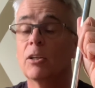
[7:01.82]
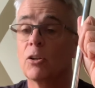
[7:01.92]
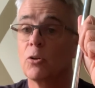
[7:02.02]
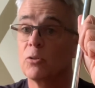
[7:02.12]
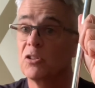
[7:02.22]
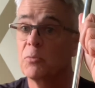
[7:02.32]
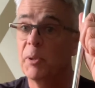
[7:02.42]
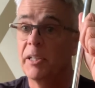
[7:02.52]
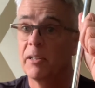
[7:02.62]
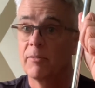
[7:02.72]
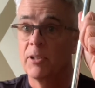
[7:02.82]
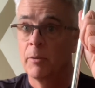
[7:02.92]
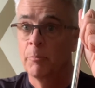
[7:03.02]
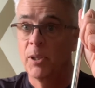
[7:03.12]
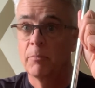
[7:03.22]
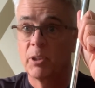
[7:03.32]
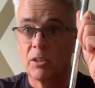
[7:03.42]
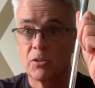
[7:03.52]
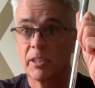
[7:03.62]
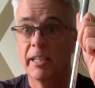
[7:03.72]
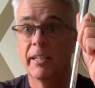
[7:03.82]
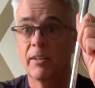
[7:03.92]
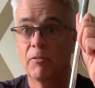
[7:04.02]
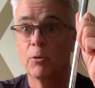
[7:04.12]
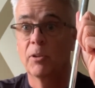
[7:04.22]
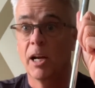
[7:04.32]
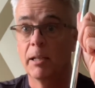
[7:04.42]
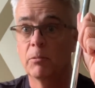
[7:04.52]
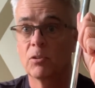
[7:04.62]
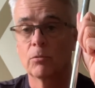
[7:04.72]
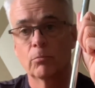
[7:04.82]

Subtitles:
know the speed of the putt because you did it a few times,